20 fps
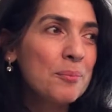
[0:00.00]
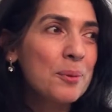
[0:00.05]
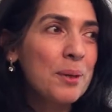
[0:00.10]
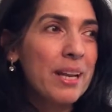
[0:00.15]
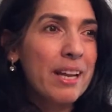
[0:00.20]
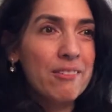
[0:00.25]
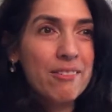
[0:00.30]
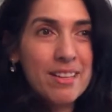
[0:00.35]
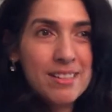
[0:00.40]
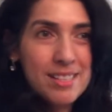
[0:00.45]

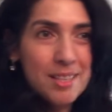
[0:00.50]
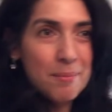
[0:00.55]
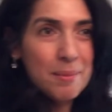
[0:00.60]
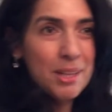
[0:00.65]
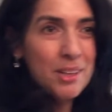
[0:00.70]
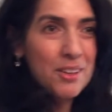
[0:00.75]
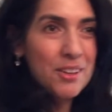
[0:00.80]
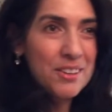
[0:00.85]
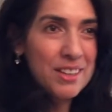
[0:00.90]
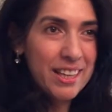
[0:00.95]
Well, I run
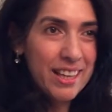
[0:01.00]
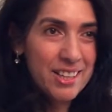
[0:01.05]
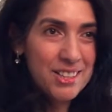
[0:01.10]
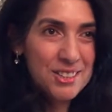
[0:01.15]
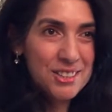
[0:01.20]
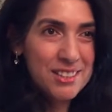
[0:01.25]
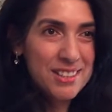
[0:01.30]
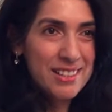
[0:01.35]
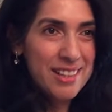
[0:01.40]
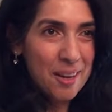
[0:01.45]
something called the
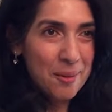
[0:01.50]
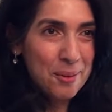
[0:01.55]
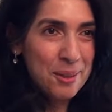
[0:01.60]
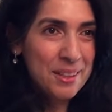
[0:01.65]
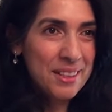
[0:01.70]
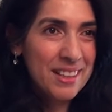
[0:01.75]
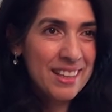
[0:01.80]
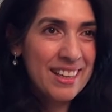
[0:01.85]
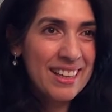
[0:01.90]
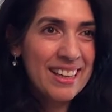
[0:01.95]
Angels
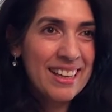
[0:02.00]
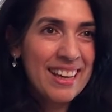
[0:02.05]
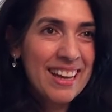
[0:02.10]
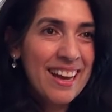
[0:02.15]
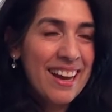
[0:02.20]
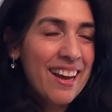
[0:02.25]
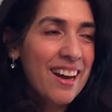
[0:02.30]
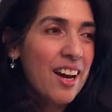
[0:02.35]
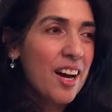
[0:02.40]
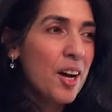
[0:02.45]
Network,
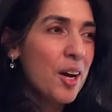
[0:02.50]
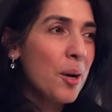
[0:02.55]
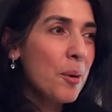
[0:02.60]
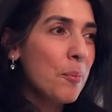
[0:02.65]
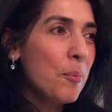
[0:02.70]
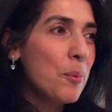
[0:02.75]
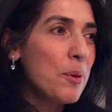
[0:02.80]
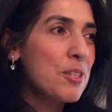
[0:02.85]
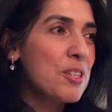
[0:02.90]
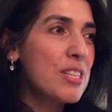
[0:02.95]

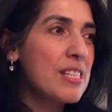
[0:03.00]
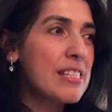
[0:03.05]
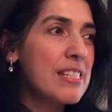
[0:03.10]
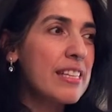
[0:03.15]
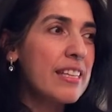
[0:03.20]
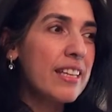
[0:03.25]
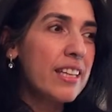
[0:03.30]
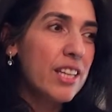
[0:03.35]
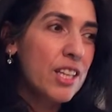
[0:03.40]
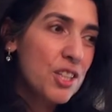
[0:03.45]
which is
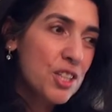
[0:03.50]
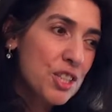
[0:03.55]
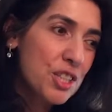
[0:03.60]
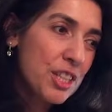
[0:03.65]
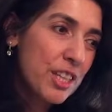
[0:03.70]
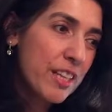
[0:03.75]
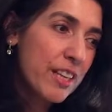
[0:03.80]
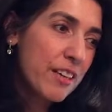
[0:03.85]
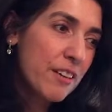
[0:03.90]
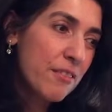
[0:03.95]
an
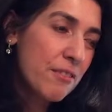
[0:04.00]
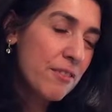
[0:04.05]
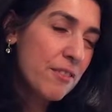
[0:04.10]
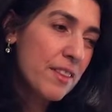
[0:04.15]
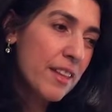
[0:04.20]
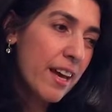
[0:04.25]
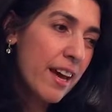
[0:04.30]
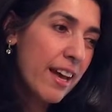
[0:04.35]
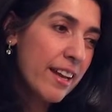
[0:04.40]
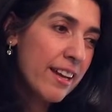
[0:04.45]
initiative
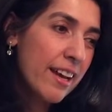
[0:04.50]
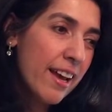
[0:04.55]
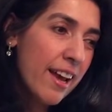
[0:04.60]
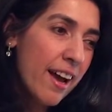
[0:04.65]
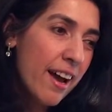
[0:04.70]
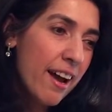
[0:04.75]
that